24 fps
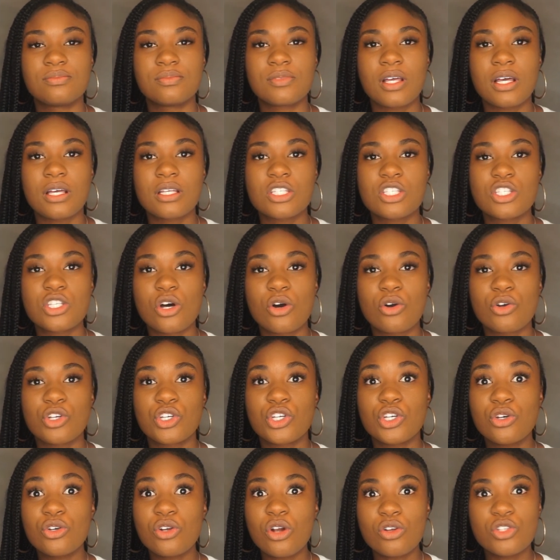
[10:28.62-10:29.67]
So
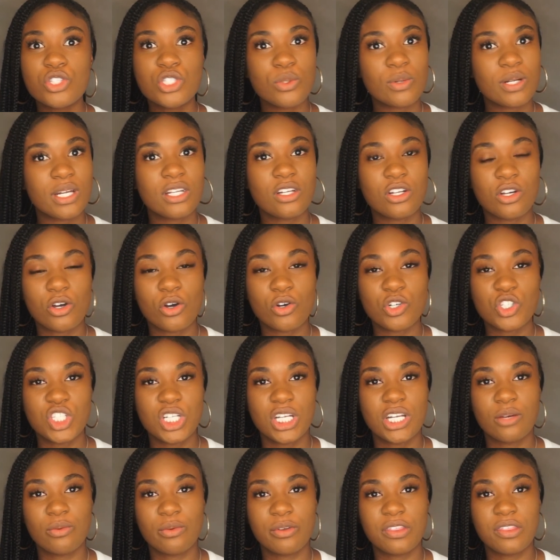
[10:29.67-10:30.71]
you don't do any
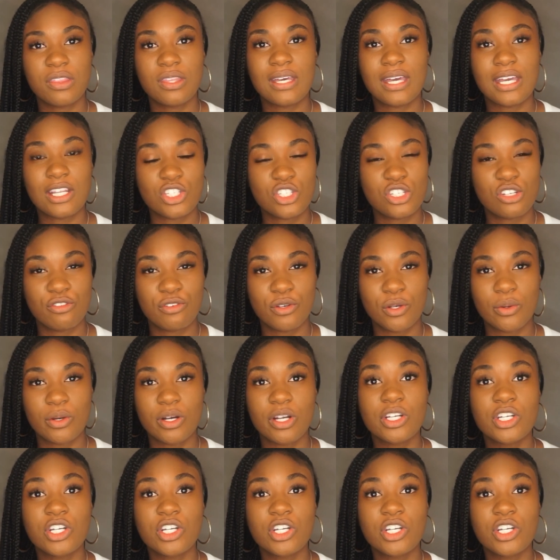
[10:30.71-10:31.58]
negotiating with the interviewer.